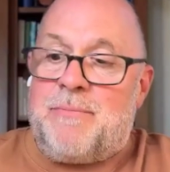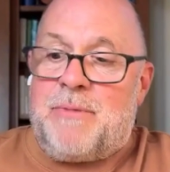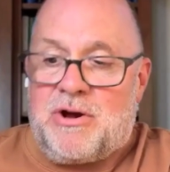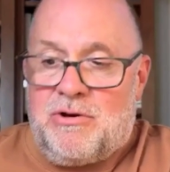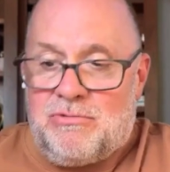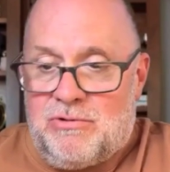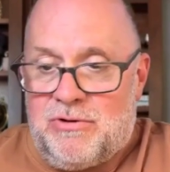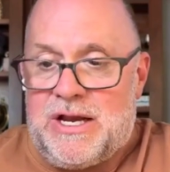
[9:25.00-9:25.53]

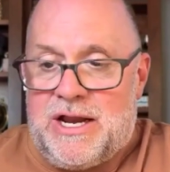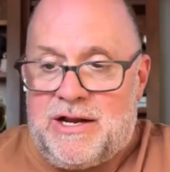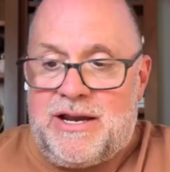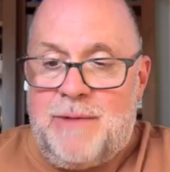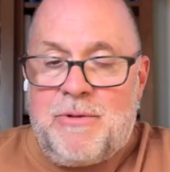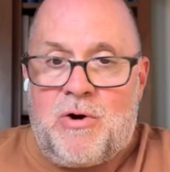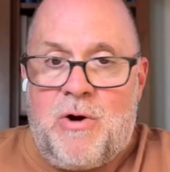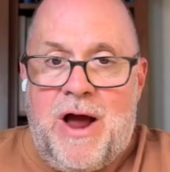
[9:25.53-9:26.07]
leading
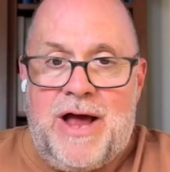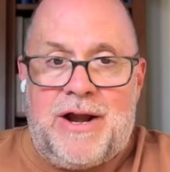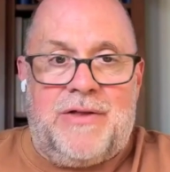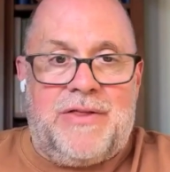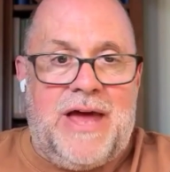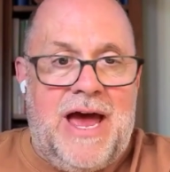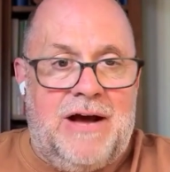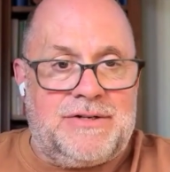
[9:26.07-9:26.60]
Democrat on
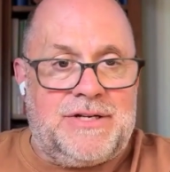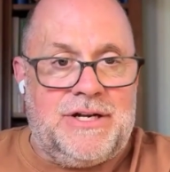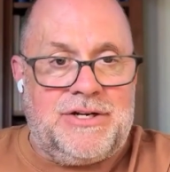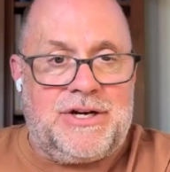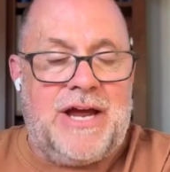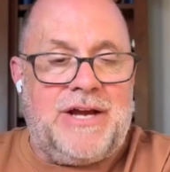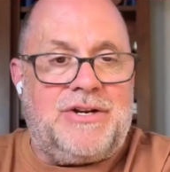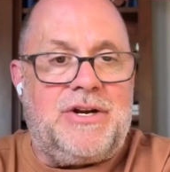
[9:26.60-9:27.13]
the House
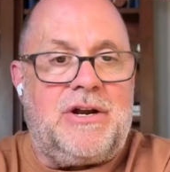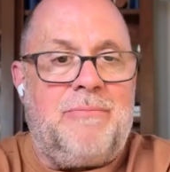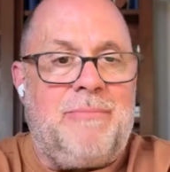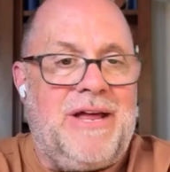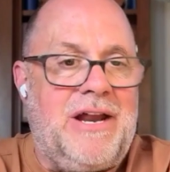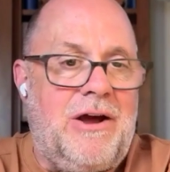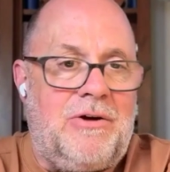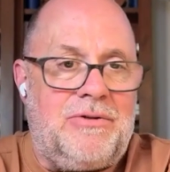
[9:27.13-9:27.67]
Education
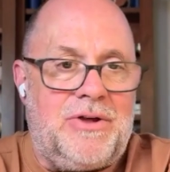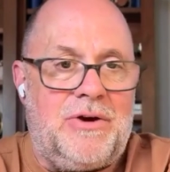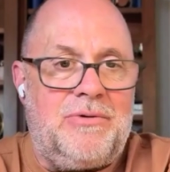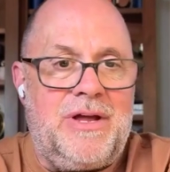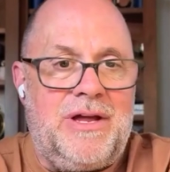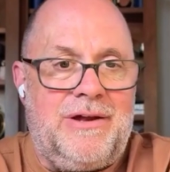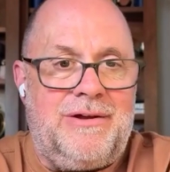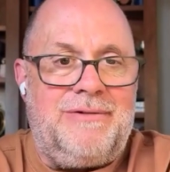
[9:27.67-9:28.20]
Committee, although
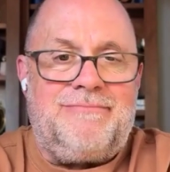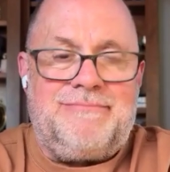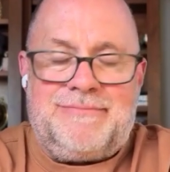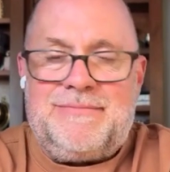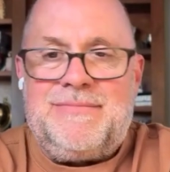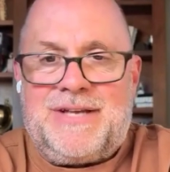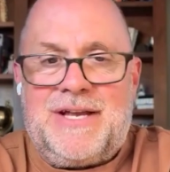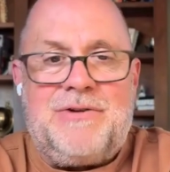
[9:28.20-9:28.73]
he
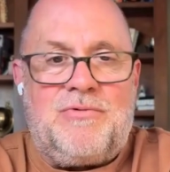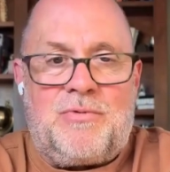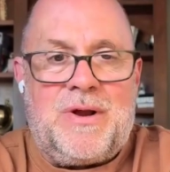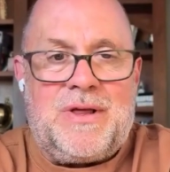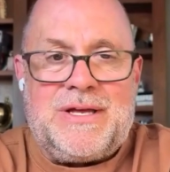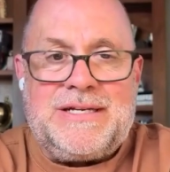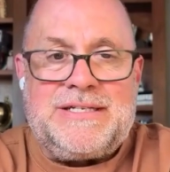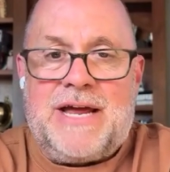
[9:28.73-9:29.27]
didn't
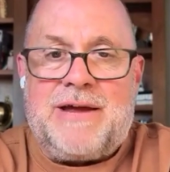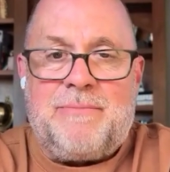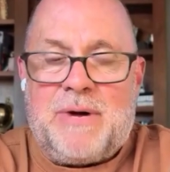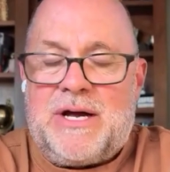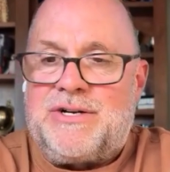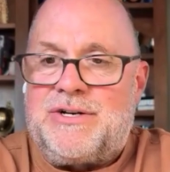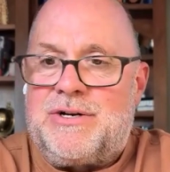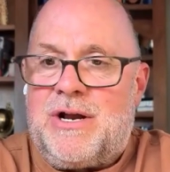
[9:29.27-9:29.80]
really say
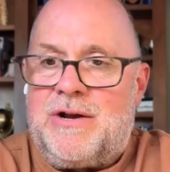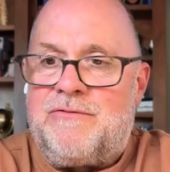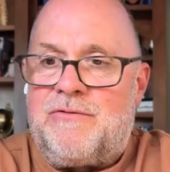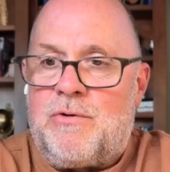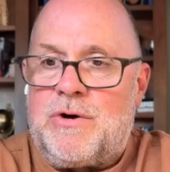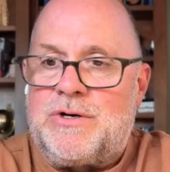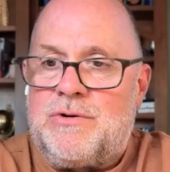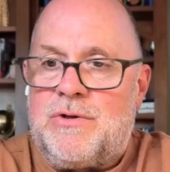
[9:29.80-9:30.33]
much,
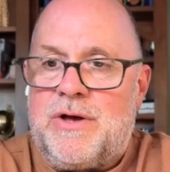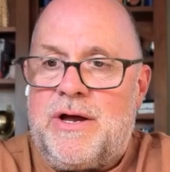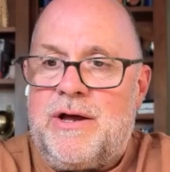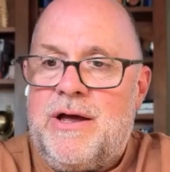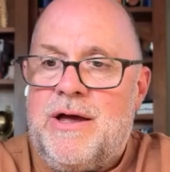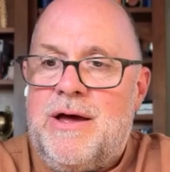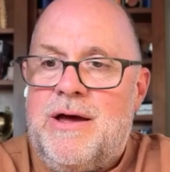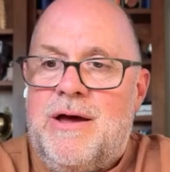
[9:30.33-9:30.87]
unfortunately.
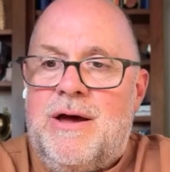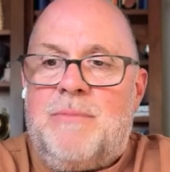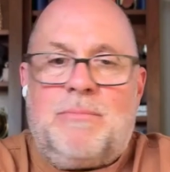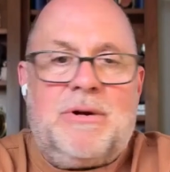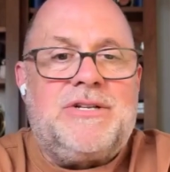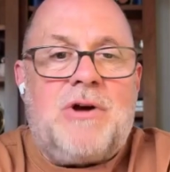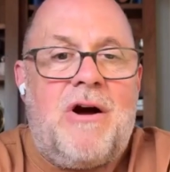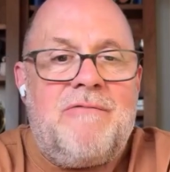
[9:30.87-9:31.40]

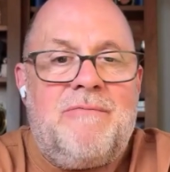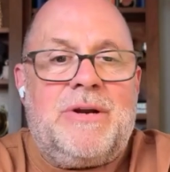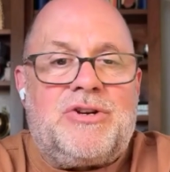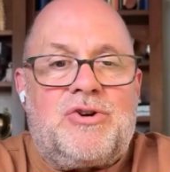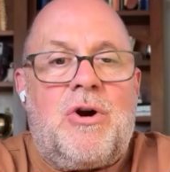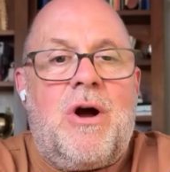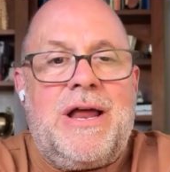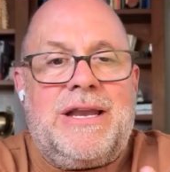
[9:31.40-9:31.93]
But so I've been
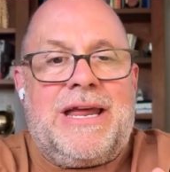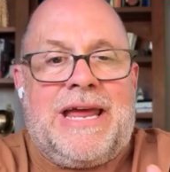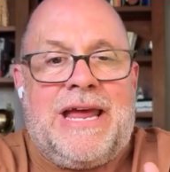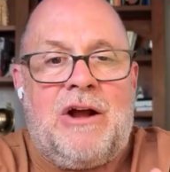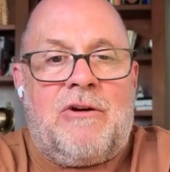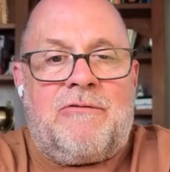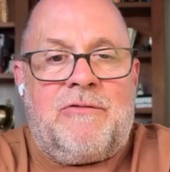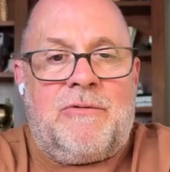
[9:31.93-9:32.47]
trying to
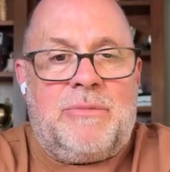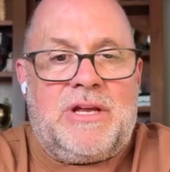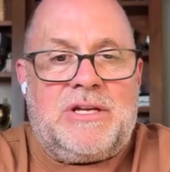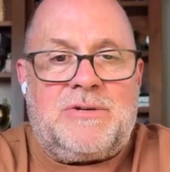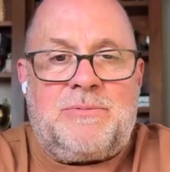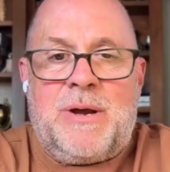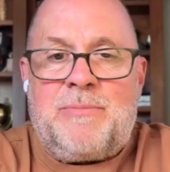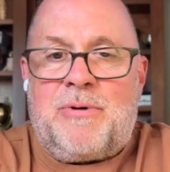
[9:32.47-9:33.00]
hear from
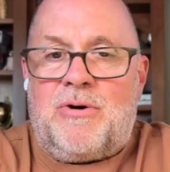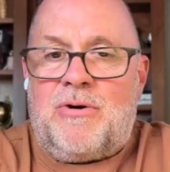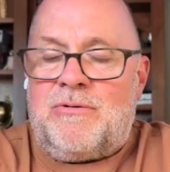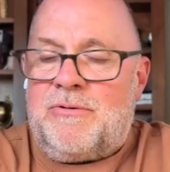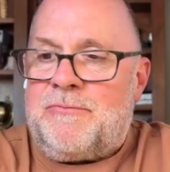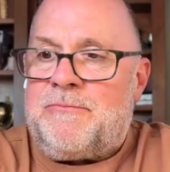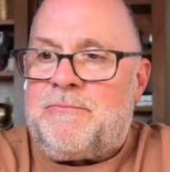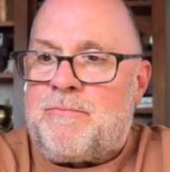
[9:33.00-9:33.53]
these people
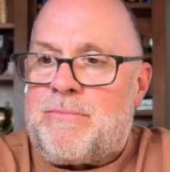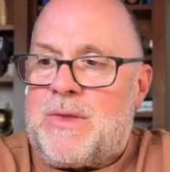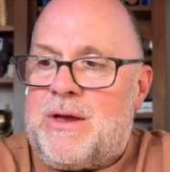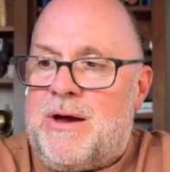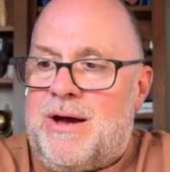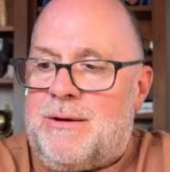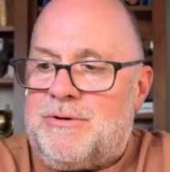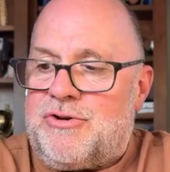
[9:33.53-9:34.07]

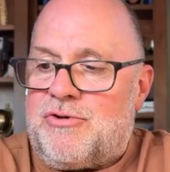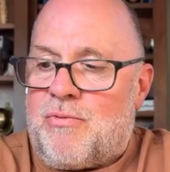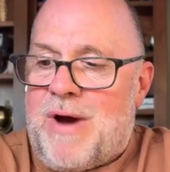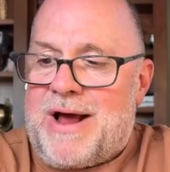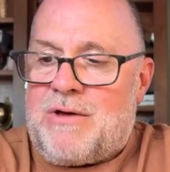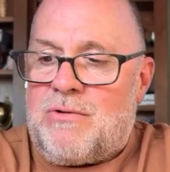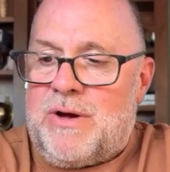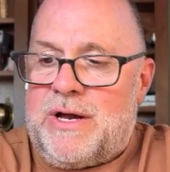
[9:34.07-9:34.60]

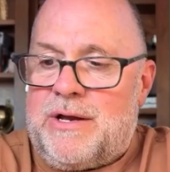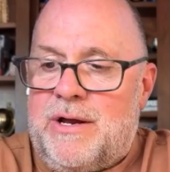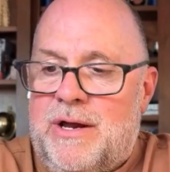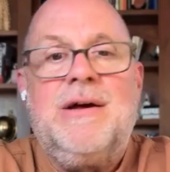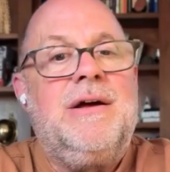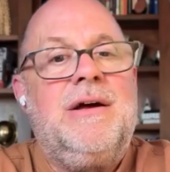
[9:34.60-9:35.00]
directly.